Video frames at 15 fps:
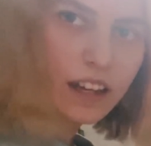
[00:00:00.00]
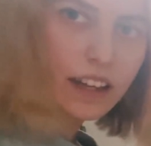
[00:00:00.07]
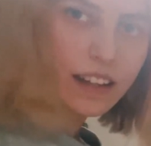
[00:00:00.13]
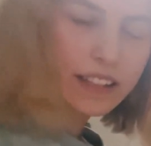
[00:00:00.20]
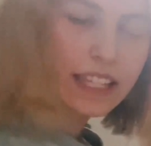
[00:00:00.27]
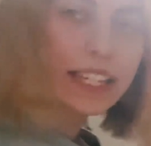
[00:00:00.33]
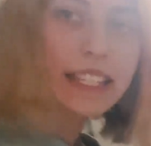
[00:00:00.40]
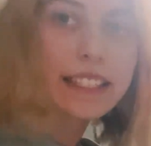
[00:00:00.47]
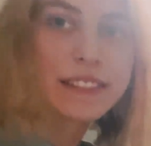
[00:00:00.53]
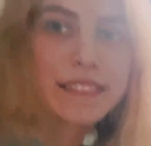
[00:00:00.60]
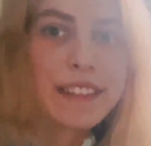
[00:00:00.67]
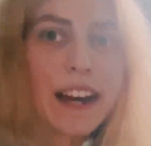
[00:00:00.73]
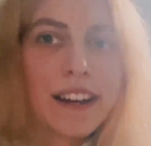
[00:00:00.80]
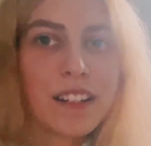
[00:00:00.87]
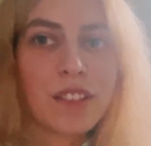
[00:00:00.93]
I think
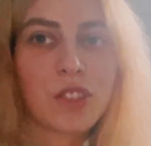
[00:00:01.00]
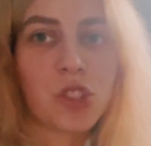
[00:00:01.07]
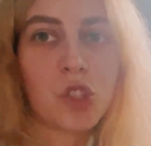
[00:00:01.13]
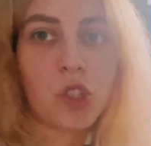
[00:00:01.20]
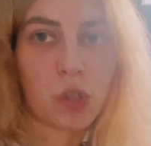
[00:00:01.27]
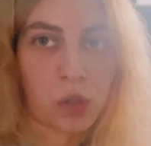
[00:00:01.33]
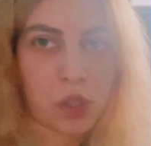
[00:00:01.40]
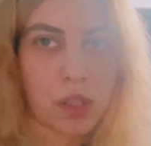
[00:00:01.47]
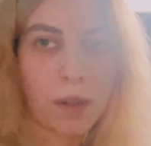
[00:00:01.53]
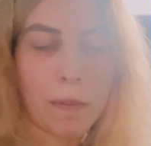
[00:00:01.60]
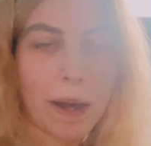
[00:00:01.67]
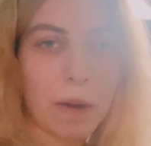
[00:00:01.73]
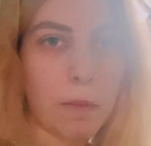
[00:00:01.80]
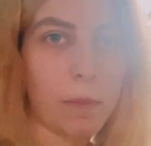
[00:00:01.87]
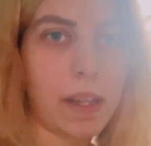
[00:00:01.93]
that just
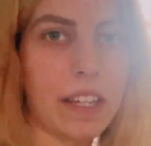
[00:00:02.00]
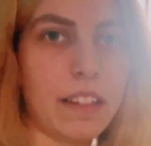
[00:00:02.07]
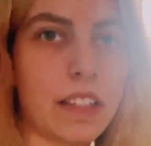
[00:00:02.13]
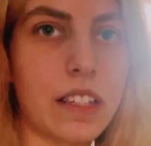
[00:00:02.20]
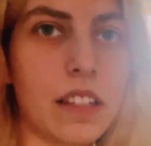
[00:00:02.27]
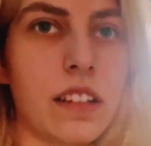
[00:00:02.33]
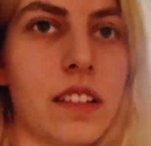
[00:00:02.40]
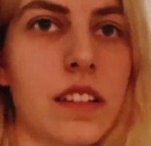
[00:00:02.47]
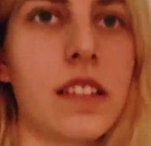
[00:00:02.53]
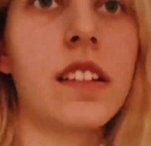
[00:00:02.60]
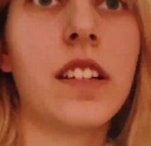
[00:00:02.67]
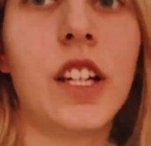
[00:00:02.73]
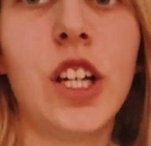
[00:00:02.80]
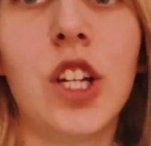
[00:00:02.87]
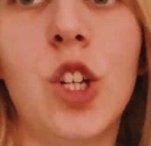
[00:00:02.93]
about made it
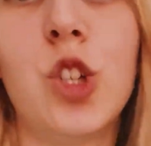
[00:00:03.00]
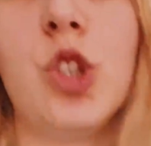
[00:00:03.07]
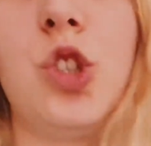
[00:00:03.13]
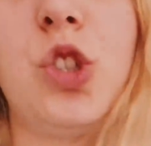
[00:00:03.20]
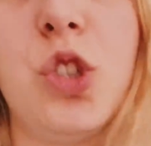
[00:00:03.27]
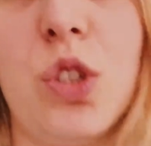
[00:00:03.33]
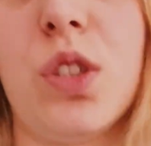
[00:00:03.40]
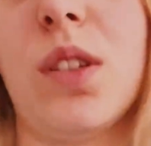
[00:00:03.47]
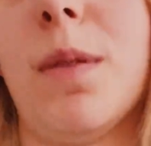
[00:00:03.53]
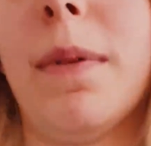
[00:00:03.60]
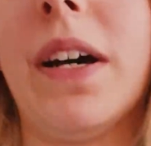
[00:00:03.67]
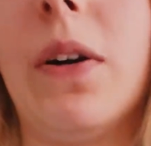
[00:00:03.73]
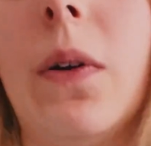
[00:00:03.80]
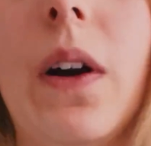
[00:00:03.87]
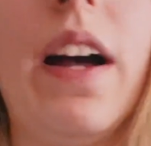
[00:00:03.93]
just
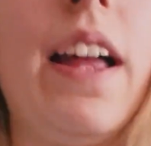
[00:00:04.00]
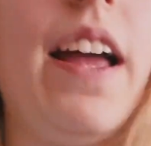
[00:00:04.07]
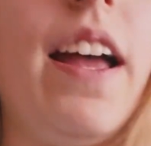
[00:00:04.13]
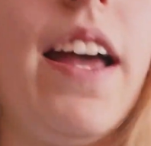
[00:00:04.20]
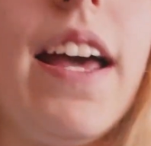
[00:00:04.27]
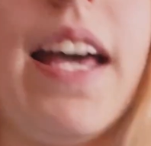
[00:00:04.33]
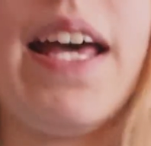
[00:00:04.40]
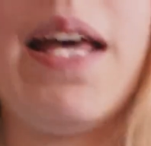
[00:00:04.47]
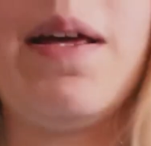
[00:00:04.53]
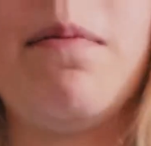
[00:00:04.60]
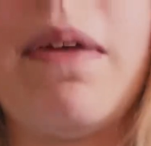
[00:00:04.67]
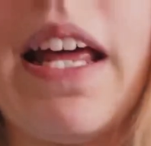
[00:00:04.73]
about. Um,